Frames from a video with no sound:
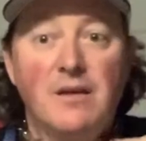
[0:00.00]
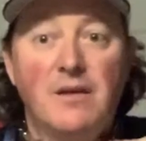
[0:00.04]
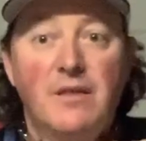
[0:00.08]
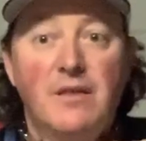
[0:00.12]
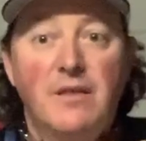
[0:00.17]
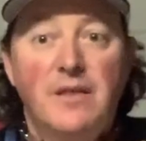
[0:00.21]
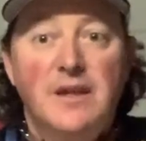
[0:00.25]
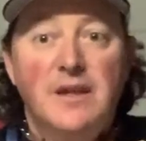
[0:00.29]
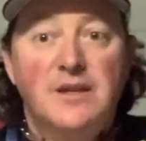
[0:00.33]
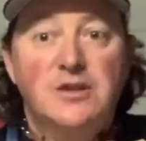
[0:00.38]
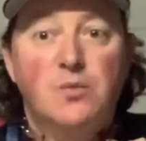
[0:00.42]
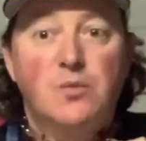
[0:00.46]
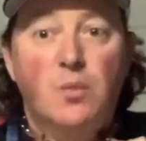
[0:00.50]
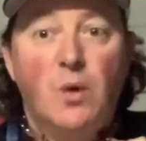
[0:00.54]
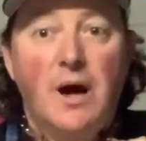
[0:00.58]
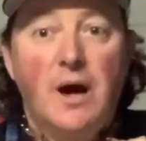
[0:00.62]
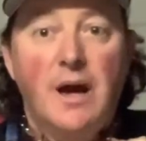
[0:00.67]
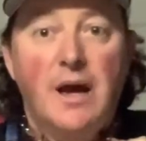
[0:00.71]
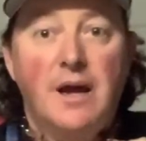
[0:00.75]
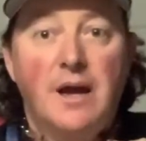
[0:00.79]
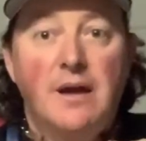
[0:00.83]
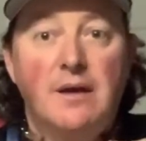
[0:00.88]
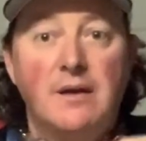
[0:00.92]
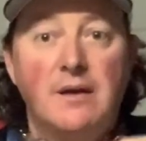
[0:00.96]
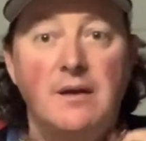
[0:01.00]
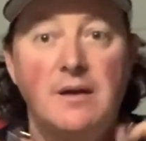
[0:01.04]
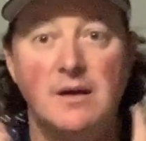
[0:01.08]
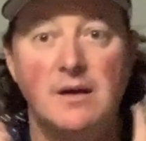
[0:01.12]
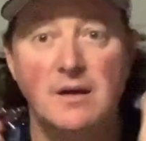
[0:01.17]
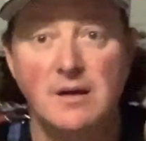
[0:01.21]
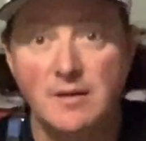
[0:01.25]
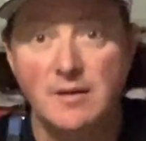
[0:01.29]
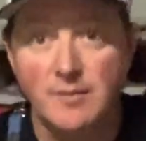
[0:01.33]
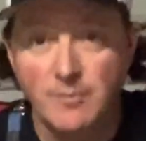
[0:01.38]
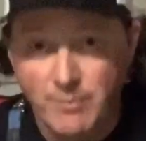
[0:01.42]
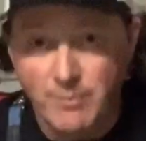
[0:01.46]
this way,
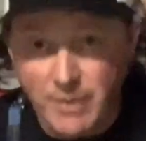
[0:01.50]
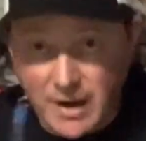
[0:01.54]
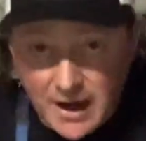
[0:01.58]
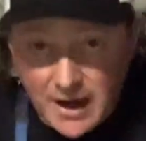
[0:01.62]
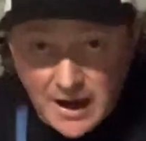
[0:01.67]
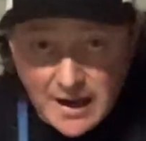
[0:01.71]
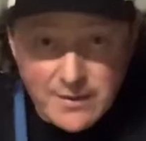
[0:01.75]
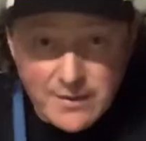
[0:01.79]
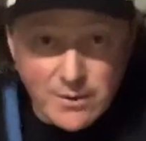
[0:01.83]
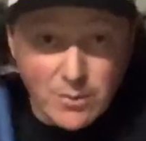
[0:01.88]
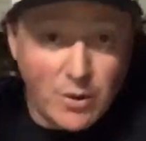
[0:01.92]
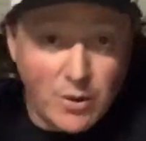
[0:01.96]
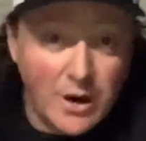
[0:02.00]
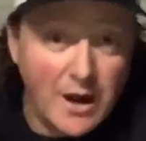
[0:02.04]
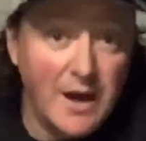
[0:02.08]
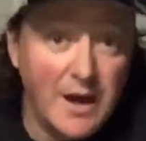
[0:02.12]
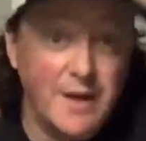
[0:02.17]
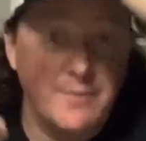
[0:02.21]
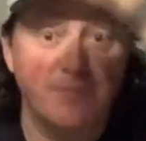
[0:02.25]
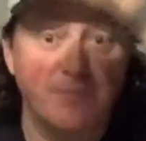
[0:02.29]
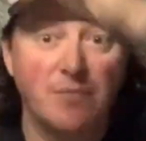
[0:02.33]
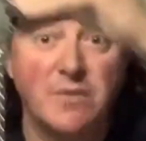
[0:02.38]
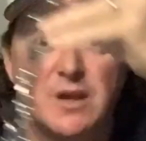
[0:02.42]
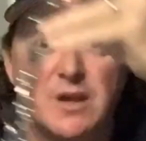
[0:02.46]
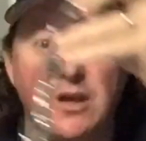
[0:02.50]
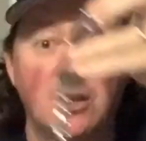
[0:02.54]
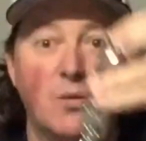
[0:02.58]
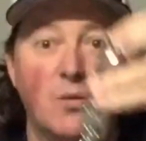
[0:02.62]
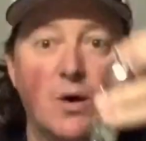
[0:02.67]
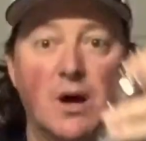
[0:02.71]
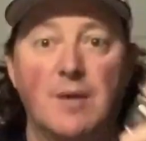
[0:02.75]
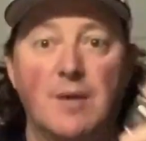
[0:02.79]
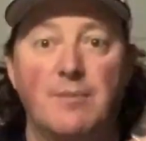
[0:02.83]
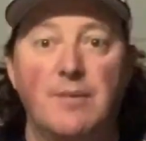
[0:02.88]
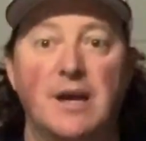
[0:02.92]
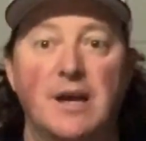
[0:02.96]
but either way, you
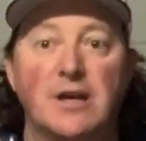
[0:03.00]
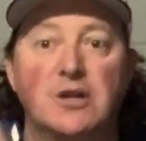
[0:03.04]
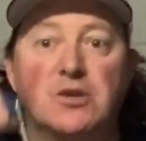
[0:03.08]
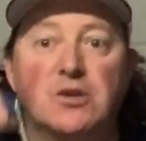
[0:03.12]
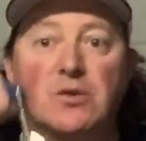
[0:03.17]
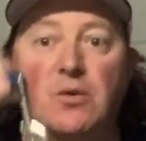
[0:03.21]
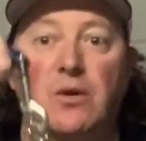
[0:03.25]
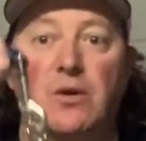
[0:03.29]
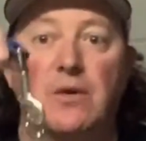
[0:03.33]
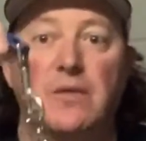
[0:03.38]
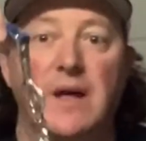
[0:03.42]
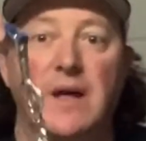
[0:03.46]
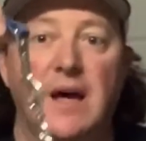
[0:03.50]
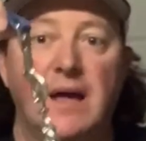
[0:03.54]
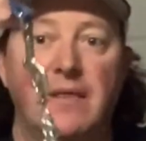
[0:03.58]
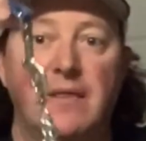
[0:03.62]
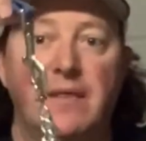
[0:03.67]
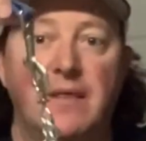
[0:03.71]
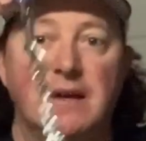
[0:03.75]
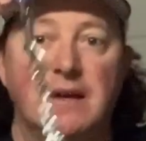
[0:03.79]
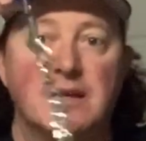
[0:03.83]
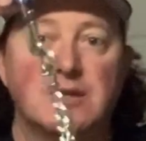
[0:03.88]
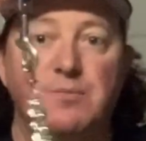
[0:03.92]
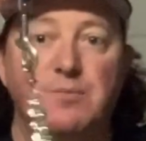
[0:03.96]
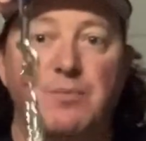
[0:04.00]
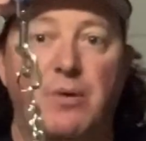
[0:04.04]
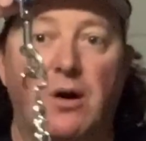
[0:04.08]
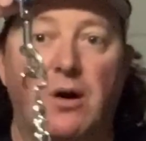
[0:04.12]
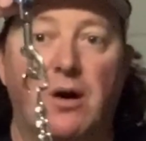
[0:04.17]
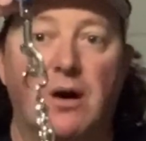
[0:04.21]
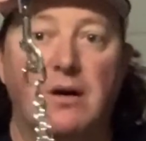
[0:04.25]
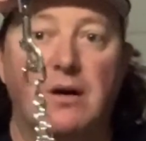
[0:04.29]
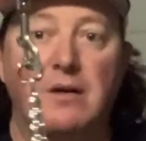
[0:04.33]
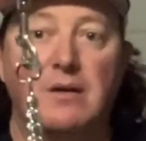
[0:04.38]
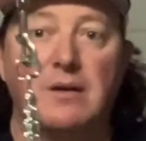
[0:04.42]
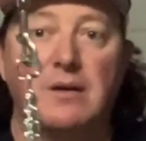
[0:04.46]
want to make sure that this
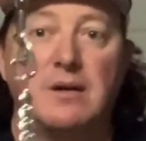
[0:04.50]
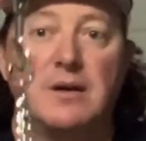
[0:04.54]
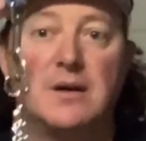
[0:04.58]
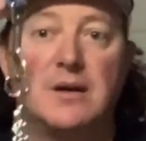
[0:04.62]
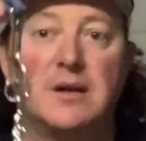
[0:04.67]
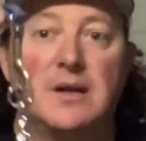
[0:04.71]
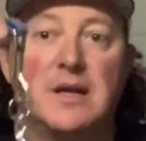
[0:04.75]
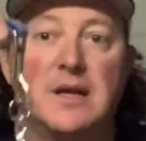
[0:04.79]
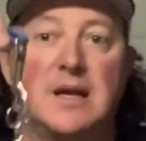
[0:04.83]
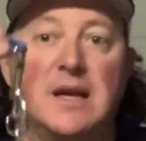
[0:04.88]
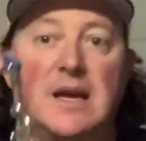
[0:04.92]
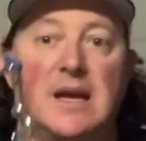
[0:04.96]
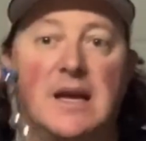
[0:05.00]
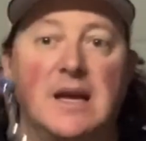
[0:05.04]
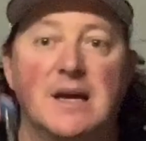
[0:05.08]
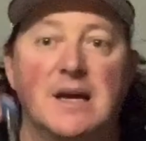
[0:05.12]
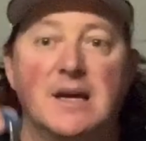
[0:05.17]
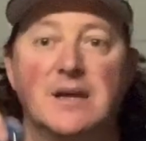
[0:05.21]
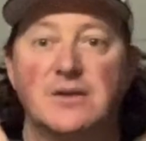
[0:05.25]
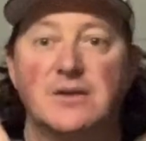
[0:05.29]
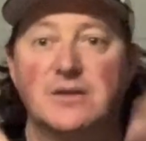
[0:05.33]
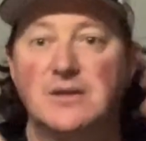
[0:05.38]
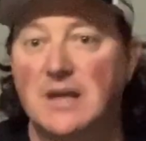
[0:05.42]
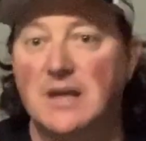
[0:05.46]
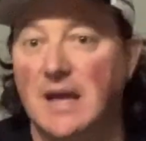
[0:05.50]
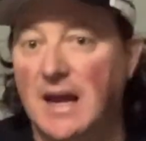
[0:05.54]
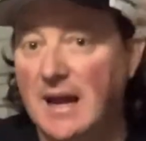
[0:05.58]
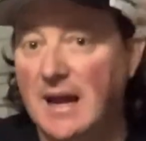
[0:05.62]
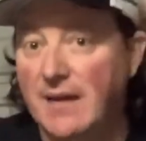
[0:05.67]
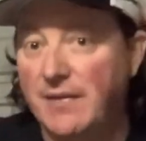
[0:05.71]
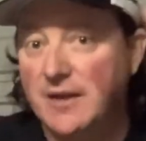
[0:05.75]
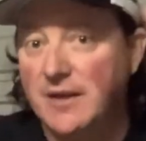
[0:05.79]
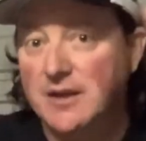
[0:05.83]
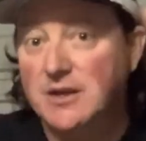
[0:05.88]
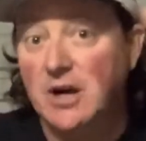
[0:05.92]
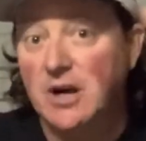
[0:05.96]
part is at
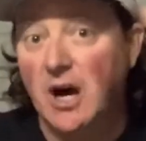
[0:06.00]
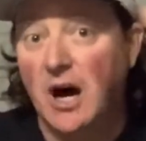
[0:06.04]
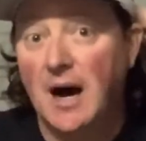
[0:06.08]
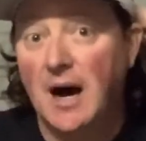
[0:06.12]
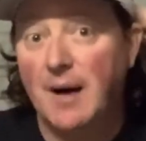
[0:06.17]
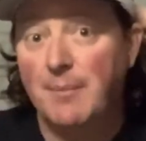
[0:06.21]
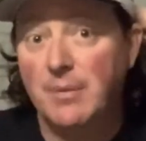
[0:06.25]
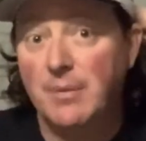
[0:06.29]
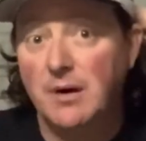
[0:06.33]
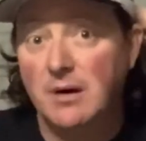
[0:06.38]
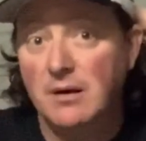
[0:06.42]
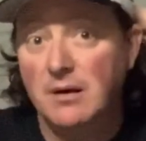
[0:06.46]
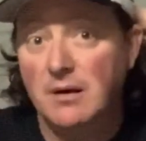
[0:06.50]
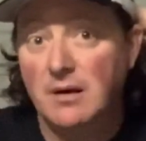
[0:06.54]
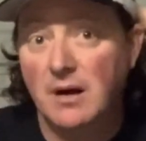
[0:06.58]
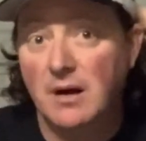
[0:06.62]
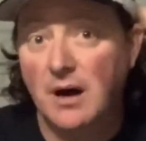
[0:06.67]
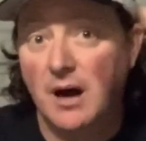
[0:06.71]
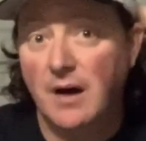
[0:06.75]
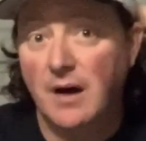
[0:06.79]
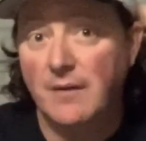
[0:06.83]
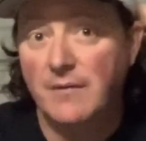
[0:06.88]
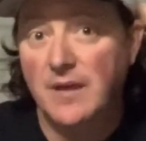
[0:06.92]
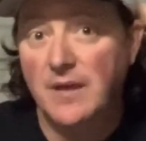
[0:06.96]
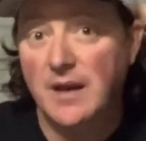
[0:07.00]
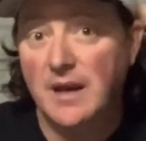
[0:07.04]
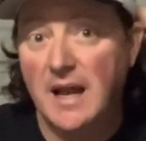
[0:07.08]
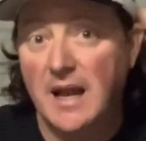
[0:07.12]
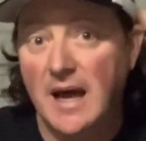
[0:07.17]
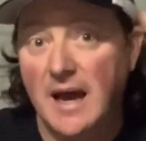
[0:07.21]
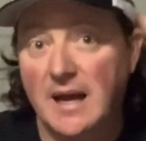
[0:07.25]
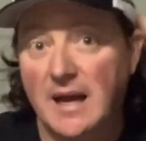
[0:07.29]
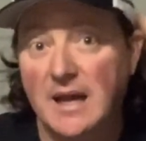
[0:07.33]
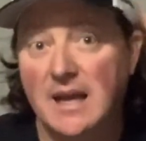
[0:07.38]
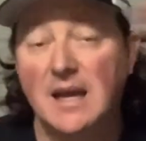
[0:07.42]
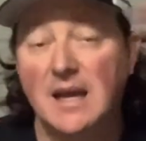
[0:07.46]
the top of the
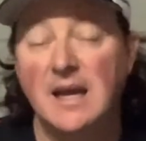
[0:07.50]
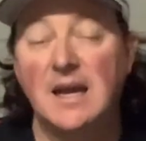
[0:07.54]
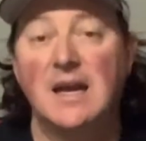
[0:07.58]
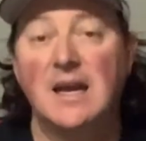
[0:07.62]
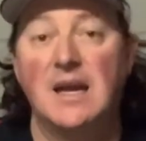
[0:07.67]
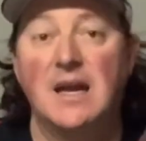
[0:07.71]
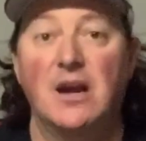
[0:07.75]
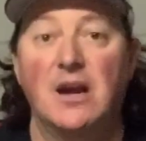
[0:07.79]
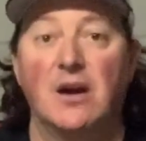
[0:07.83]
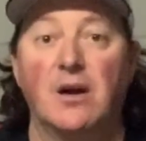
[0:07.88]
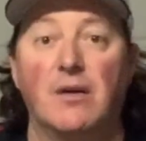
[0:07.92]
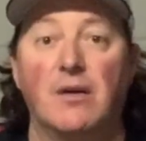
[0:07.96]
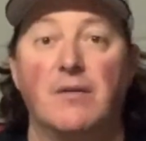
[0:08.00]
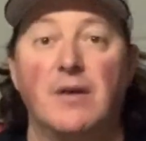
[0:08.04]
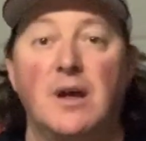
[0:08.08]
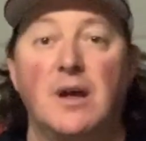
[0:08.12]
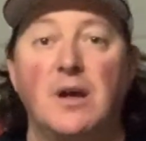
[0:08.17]
neck here.